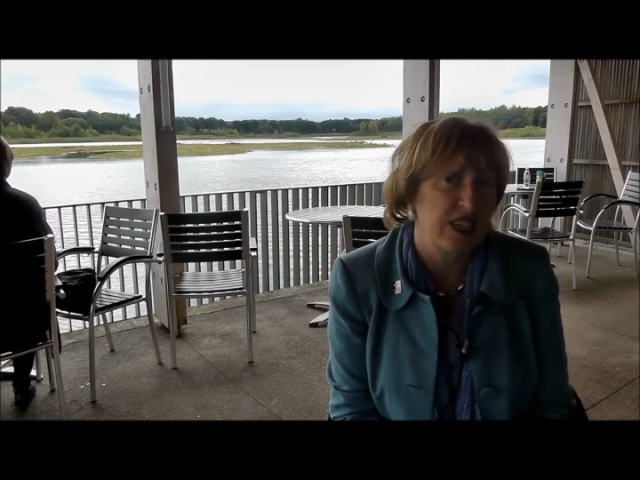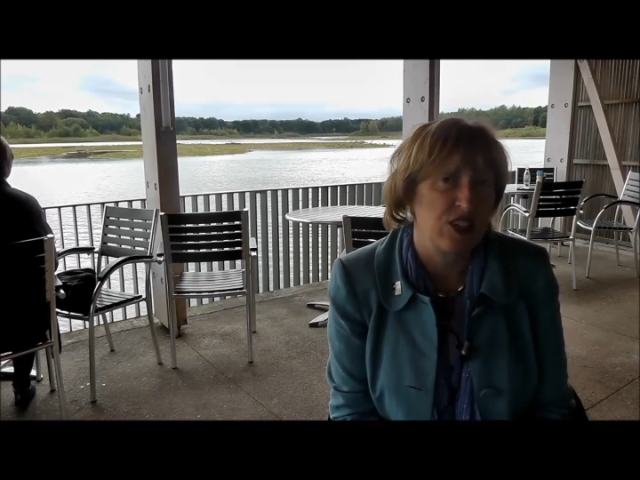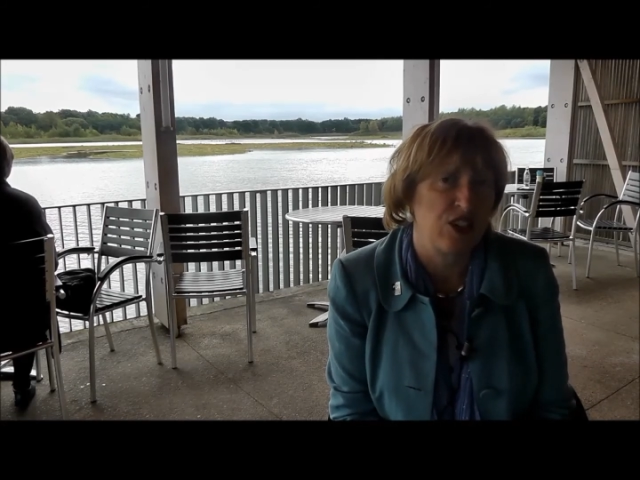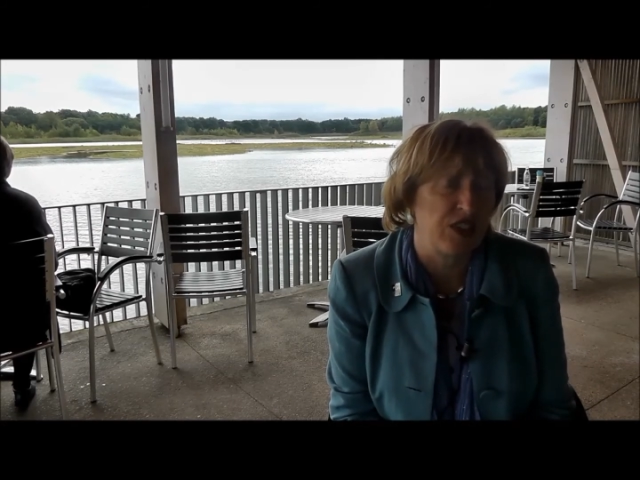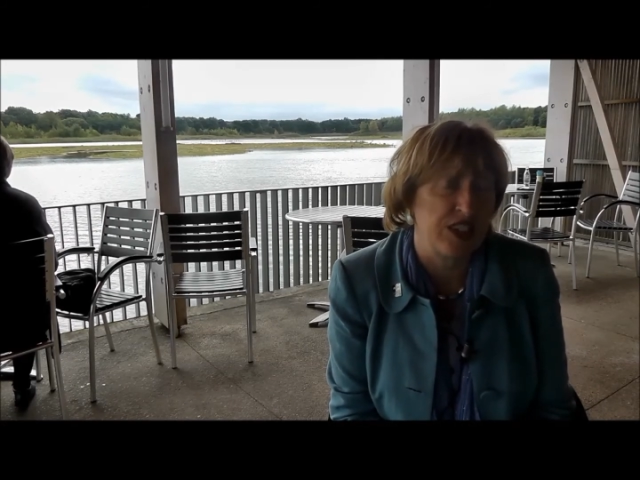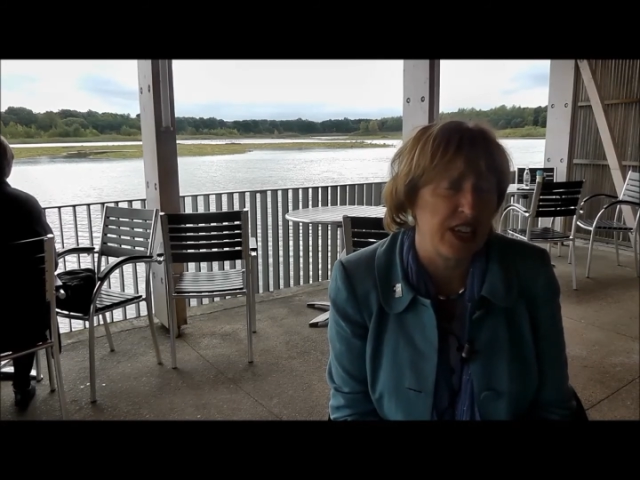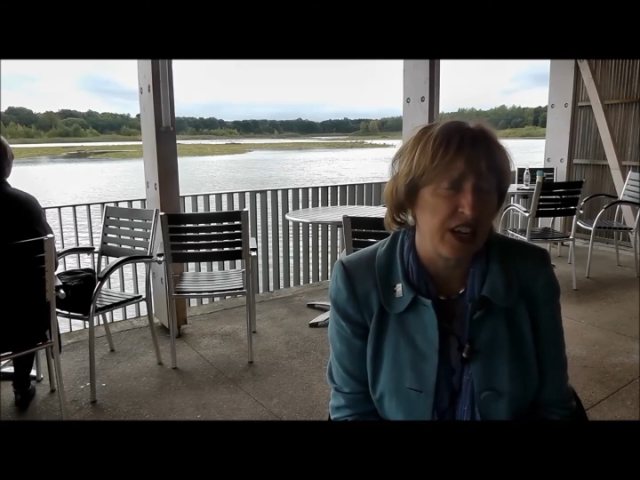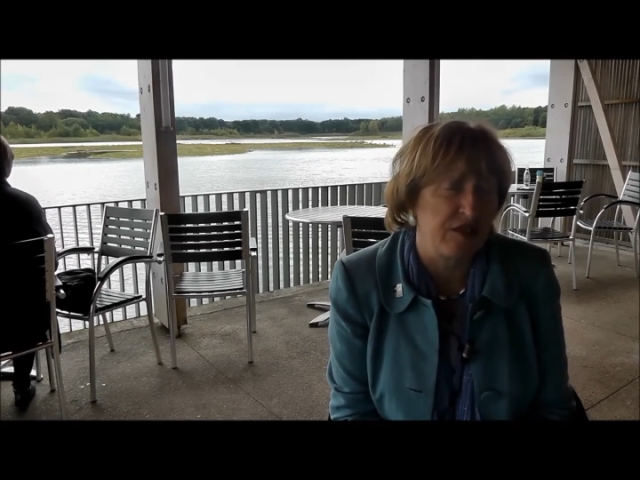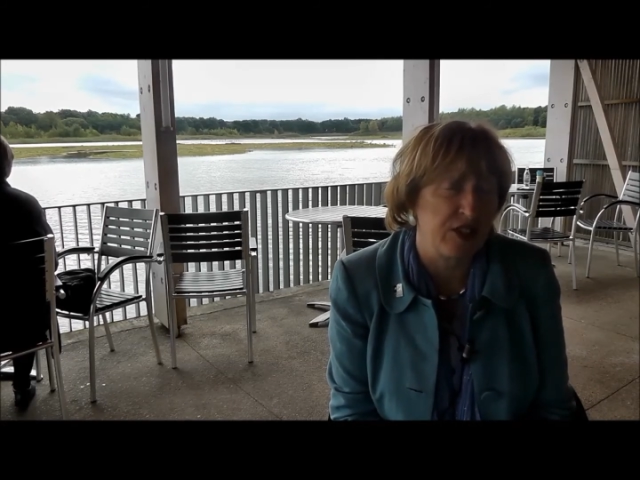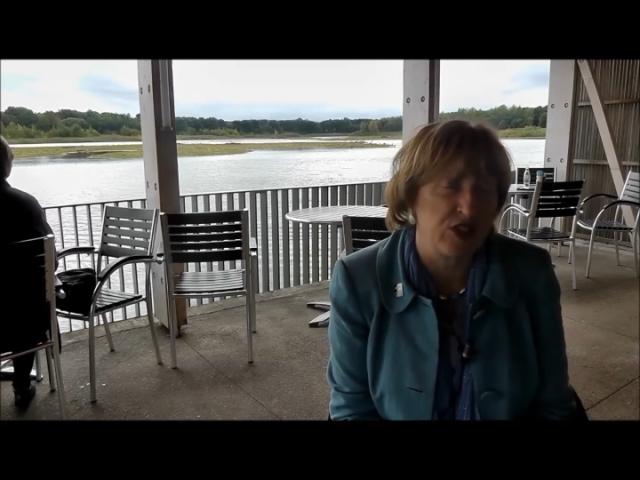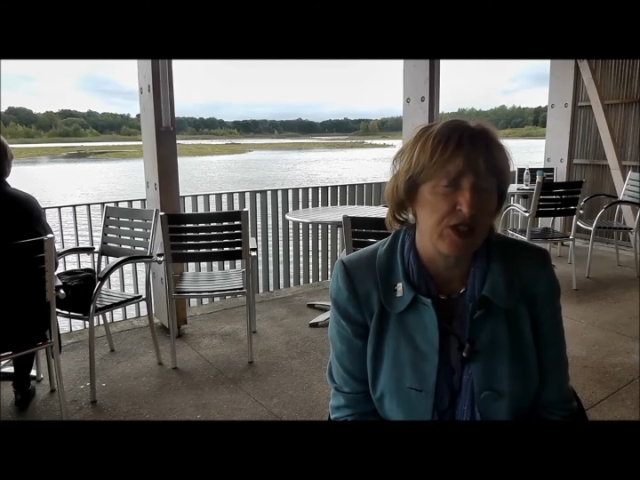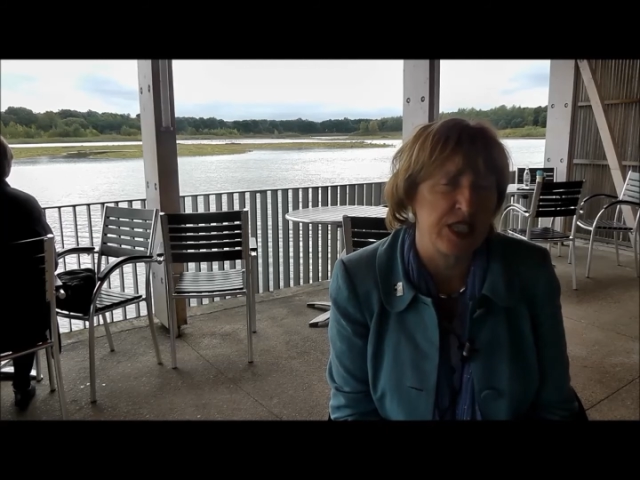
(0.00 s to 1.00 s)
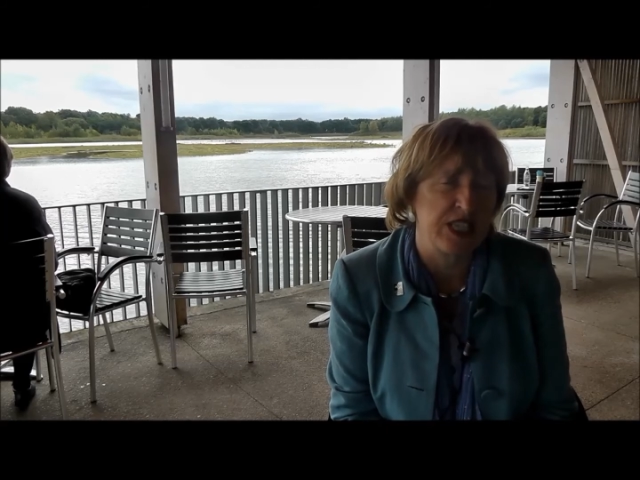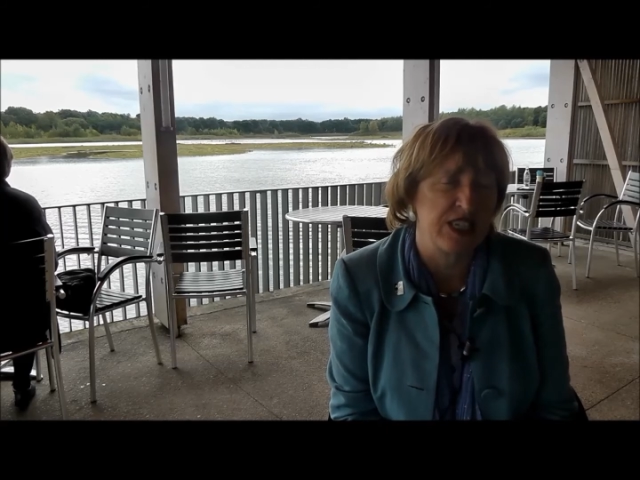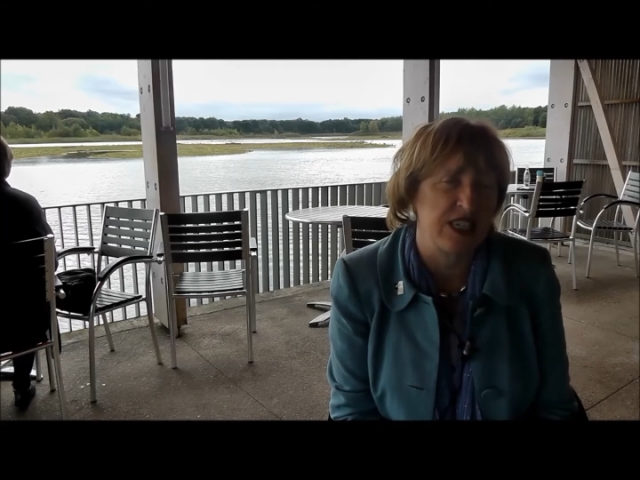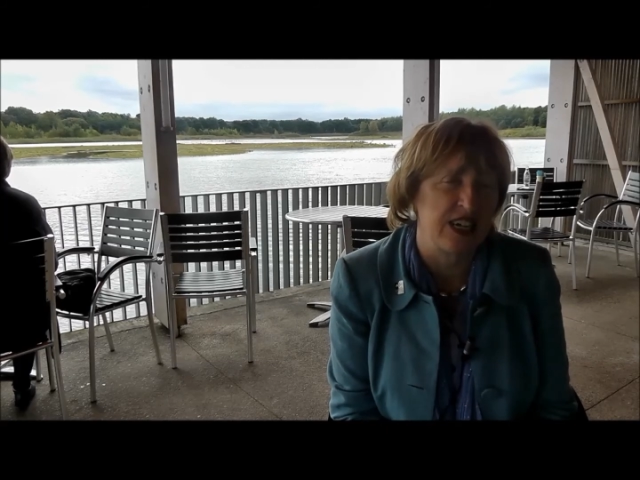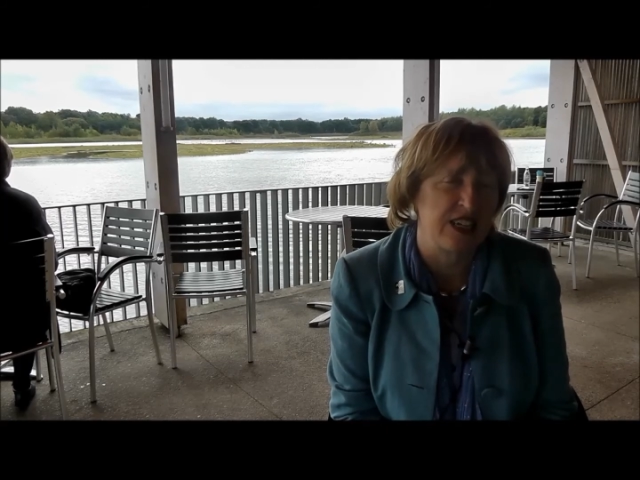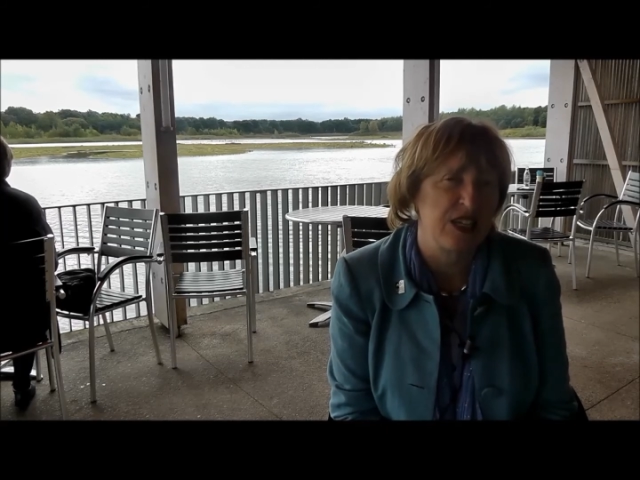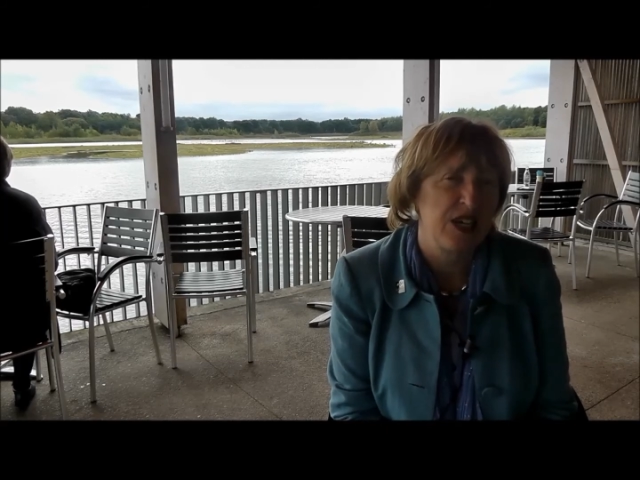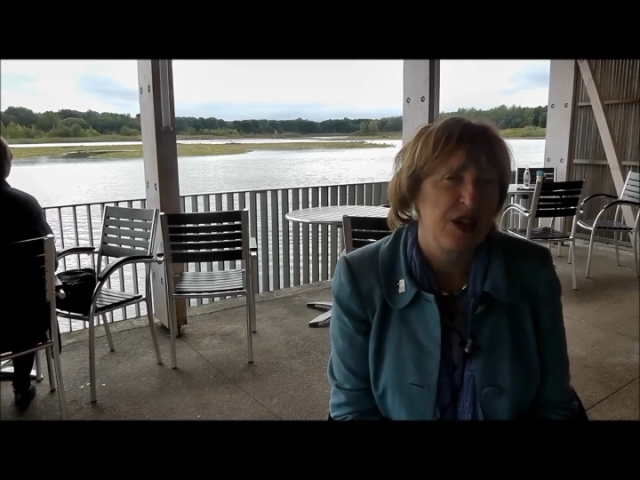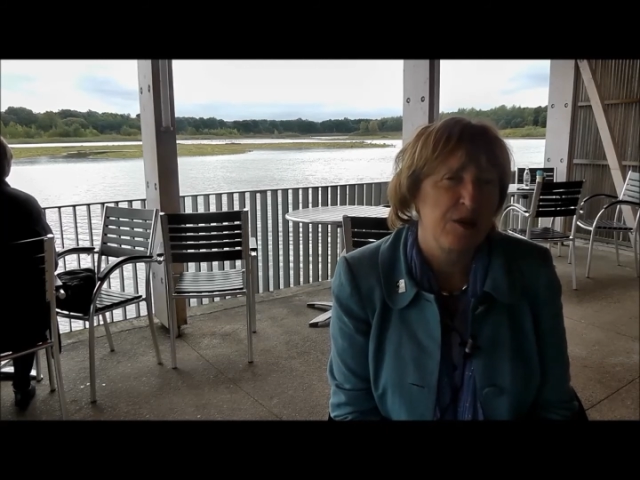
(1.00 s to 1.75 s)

it on the televisions these days,